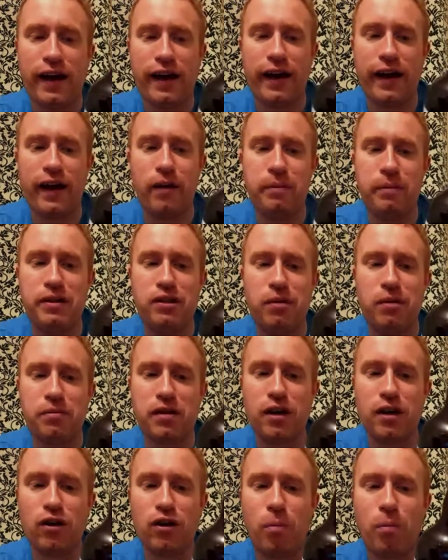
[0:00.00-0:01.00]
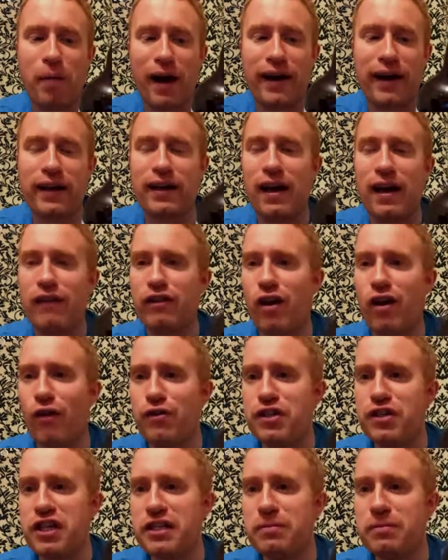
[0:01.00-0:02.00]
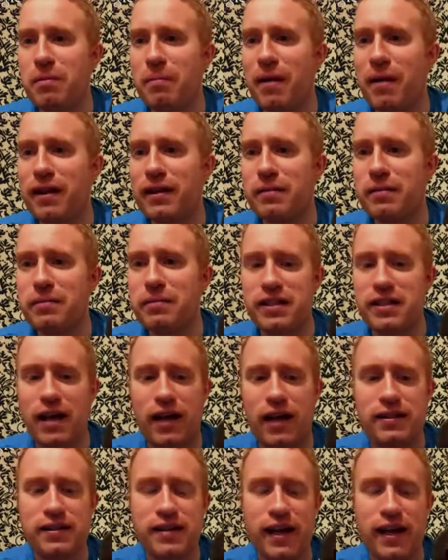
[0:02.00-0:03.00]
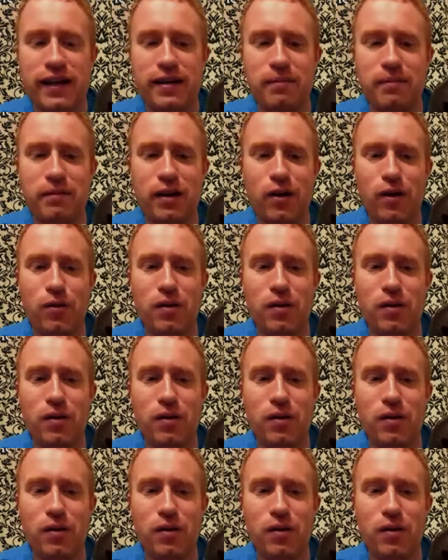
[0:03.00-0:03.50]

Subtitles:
it'll be something I'll go back and have a conversation with Malcolm and say to him,